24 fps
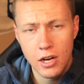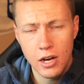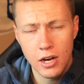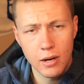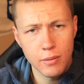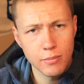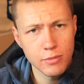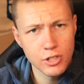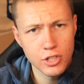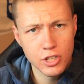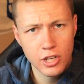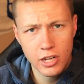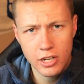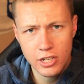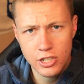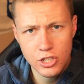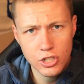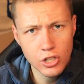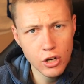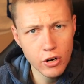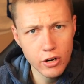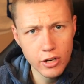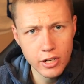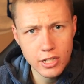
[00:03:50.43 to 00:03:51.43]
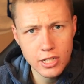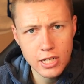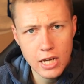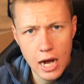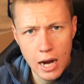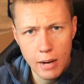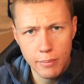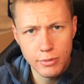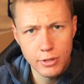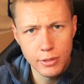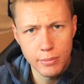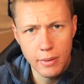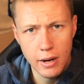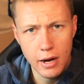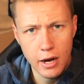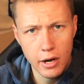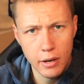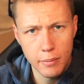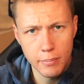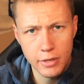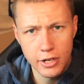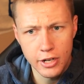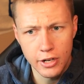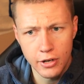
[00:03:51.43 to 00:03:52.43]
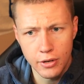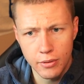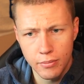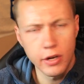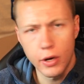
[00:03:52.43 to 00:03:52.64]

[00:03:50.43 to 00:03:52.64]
um, just kind of starting top to bottom here.